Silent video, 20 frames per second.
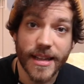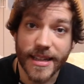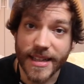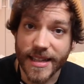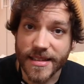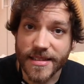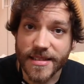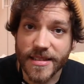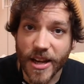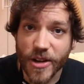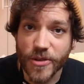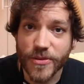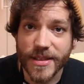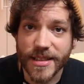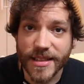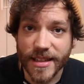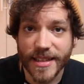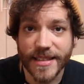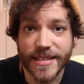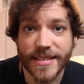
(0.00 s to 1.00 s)
against
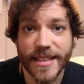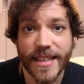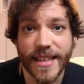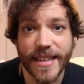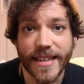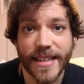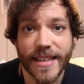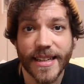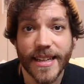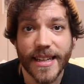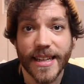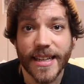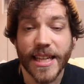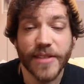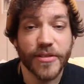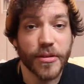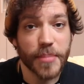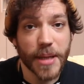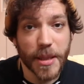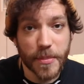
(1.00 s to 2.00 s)
COVID-19,
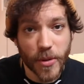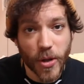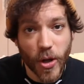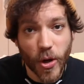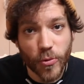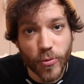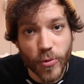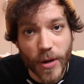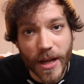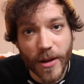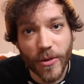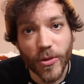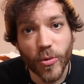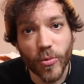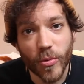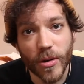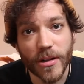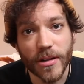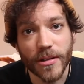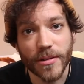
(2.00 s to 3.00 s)
giving people around the
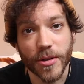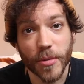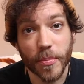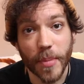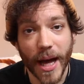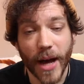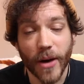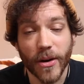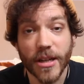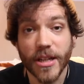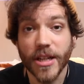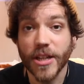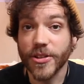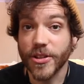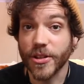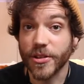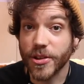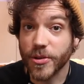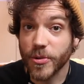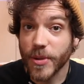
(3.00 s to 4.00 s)
world the power to
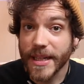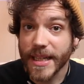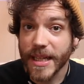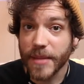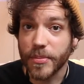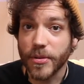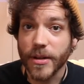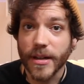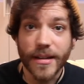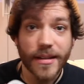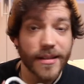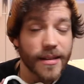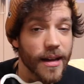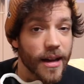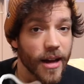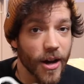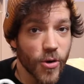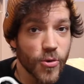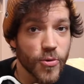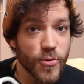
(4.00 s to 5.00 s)
3D print
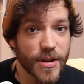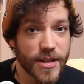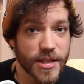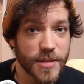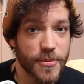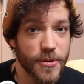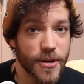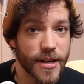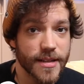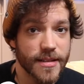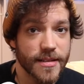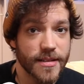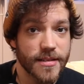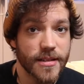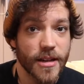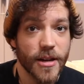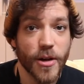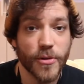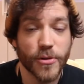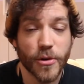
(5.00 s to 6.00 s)
their own
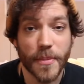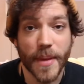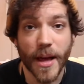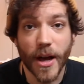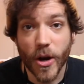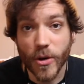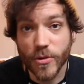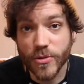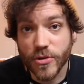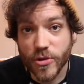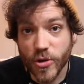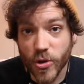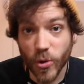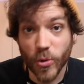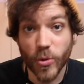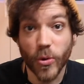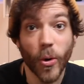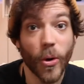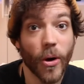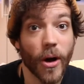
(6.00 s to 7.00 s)
respirators from their own
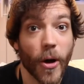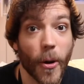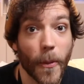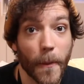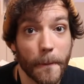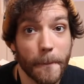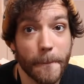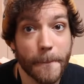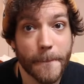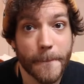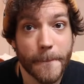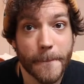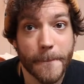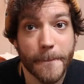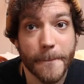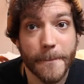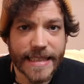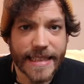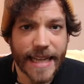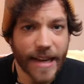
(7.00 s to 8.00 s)
school or home.
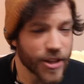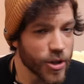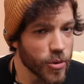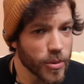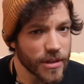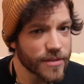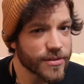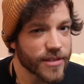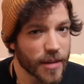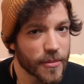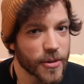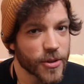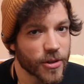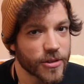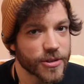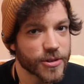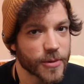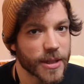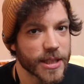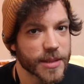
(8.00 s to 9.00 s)
Now, you will have come
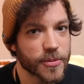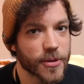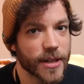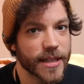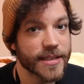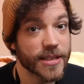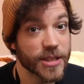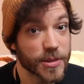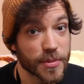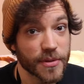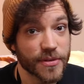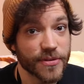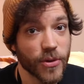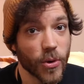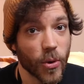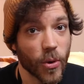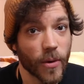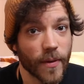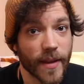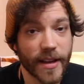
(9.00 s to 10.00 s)
across respirators
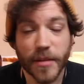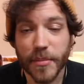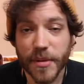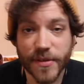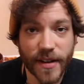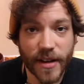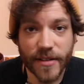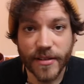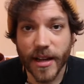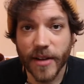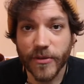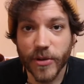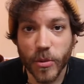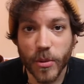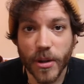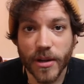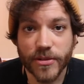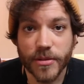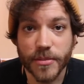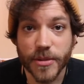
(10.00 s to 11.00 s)
before. They can be found
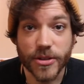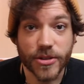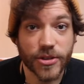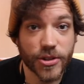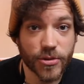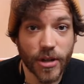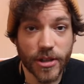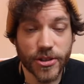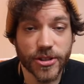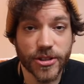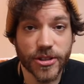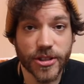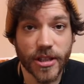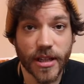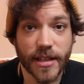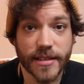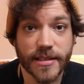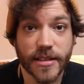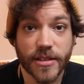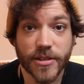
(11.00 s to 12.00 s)
everywhere from construction
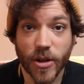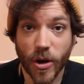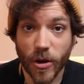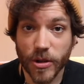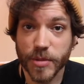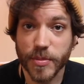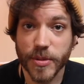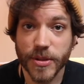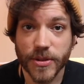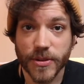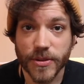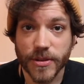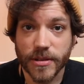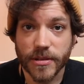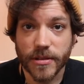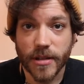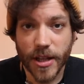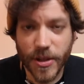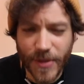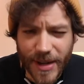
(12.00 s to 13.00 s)
sites to hospitals,
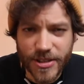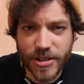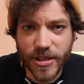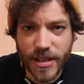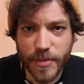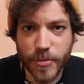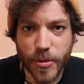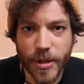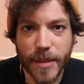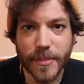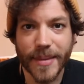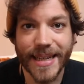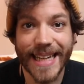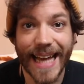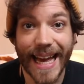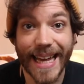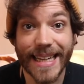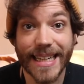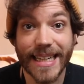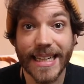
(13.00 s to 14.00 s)
and they're actually pretty
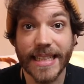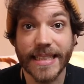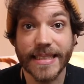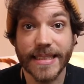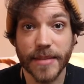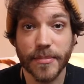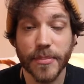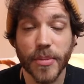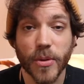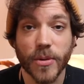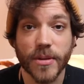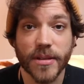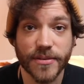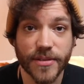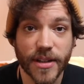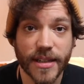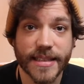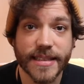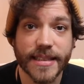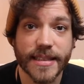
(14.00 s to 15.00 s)
mechanically simple
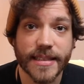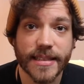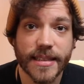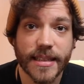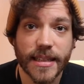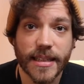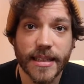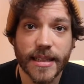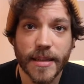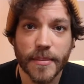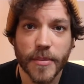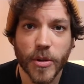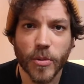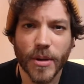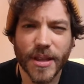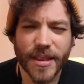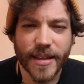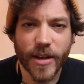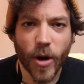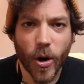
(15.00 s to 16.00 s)
devices. But
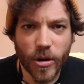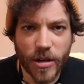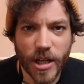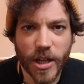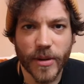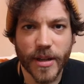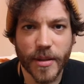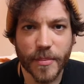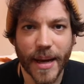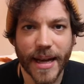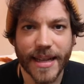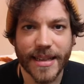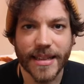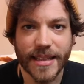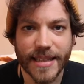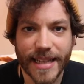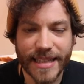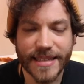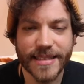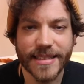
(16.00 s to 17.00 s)
with the ongoing battle
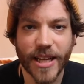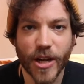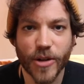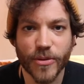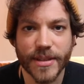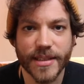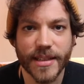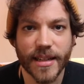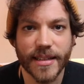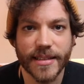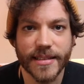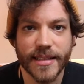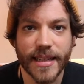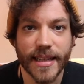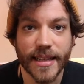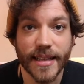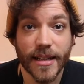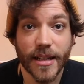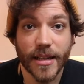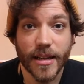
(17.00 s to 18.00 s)
against
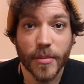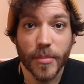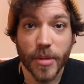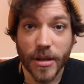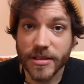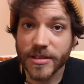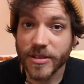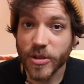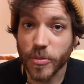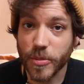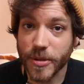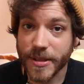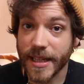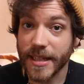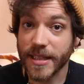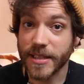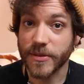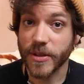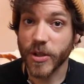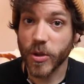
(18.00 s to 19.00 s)
COVID-19, personal
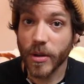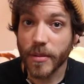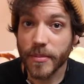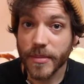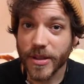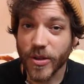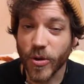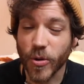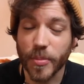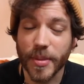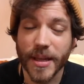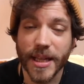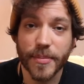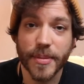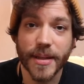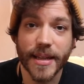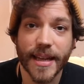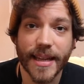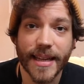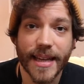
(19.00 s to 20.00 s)
protective equipment, or
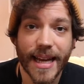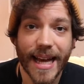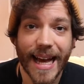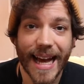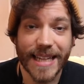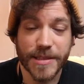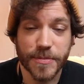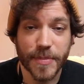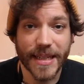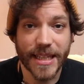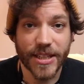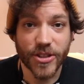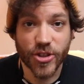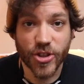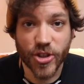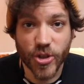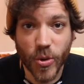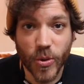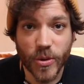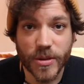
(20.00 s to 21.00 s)
PPE, has been in
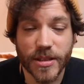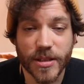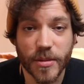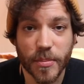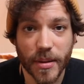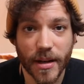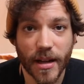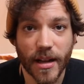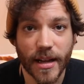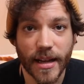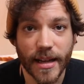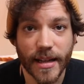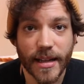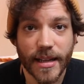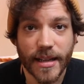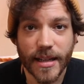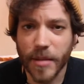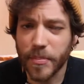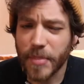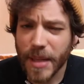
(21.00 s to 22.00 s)
short supply,
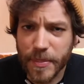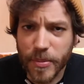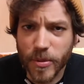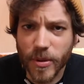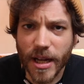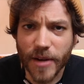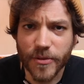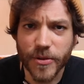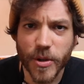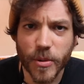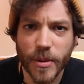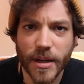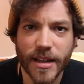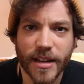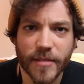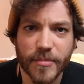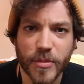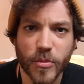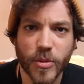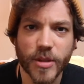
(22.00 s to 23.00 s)
and people everywhere
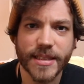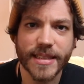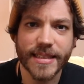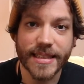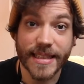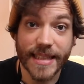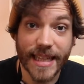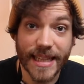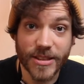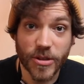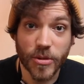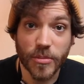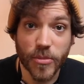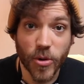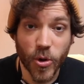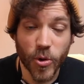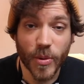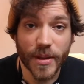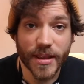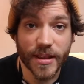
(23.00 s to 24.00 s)
have been wanting to get on
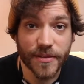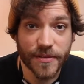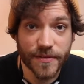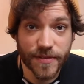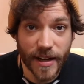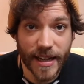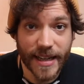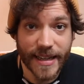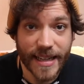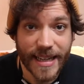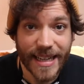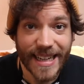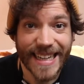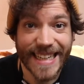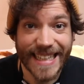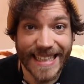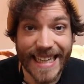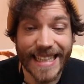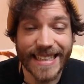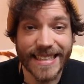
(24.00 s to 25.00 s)
board with the fight
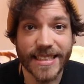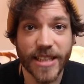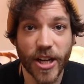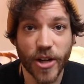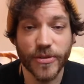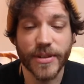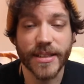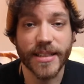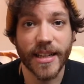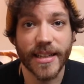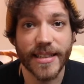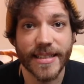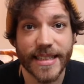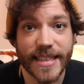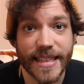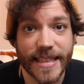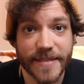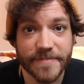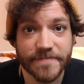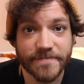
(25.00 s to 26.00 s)
against
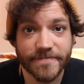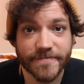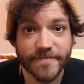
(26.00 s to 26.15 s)
COVID-19.